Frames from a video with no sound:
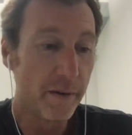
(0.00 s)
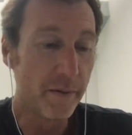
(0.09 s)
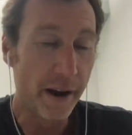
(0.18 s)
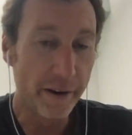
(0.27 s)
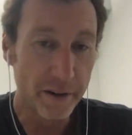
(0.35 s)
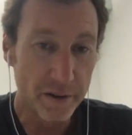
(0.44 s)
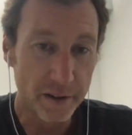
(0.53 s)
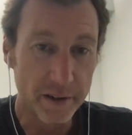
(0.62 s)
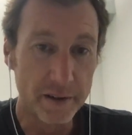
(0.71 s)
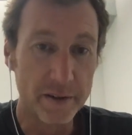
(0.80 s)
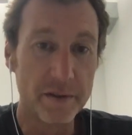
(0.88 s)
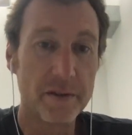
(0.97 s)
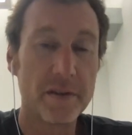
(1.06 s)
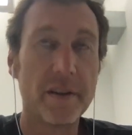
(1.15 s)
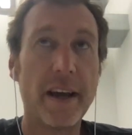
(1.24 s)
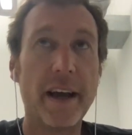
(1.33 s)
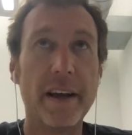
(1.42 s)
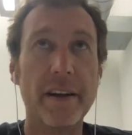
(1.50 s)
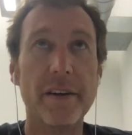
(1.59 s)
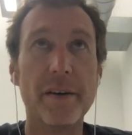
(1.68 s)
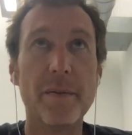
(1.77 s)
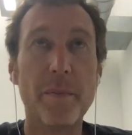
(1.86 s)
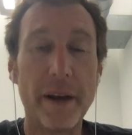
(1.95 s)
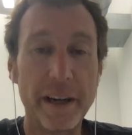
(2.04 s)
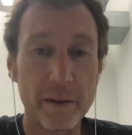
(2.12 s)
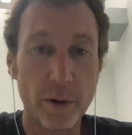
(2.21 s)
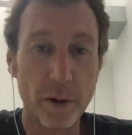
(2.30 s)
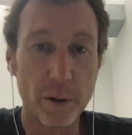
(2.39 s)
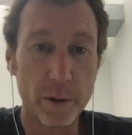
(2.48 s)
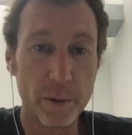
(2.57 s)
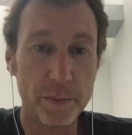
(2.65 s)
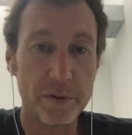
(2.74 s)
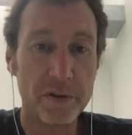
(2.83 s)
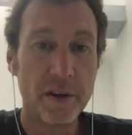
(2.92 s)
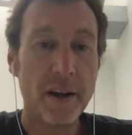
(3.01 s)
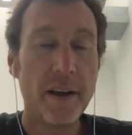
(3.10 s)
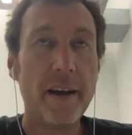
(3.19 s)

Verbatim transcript: viruses and microbes